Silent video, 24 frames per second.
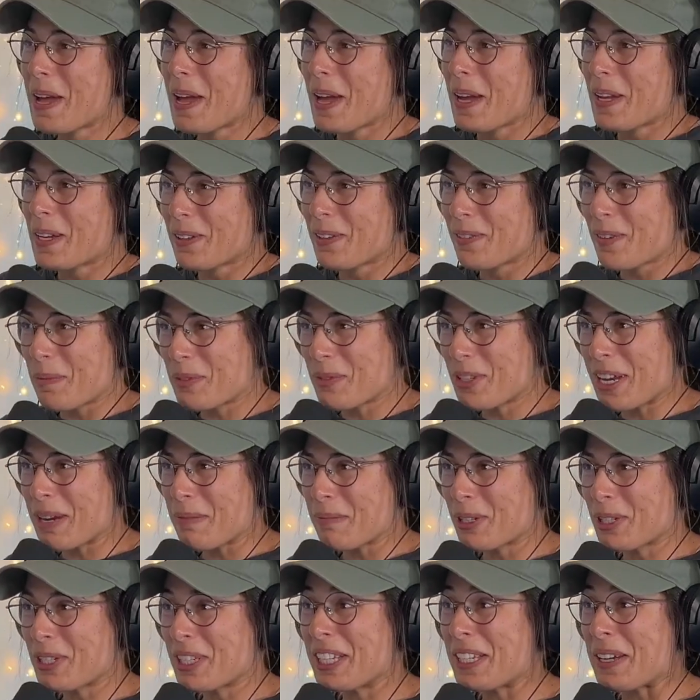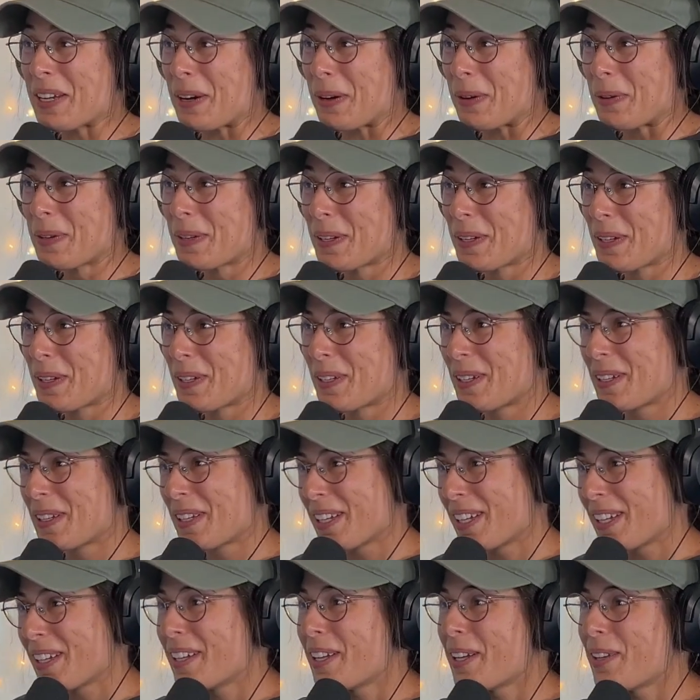San Bernardino. Mm-hmm.
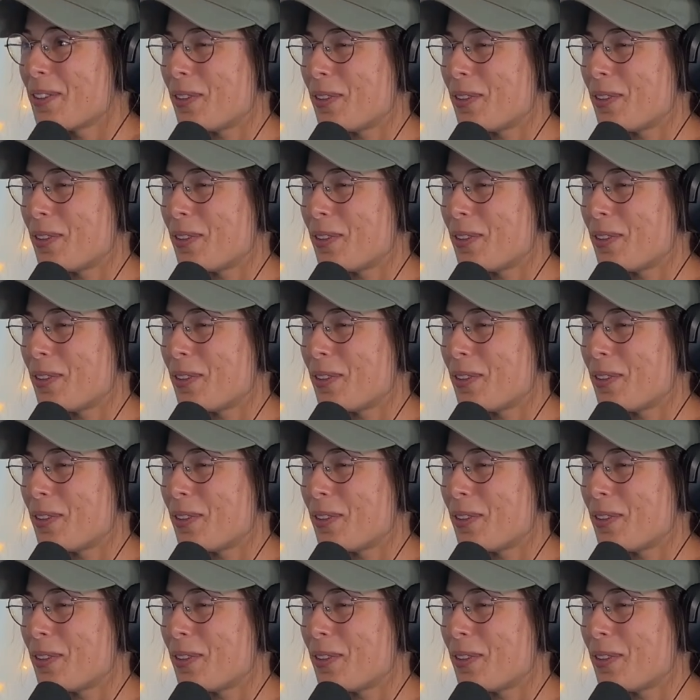Do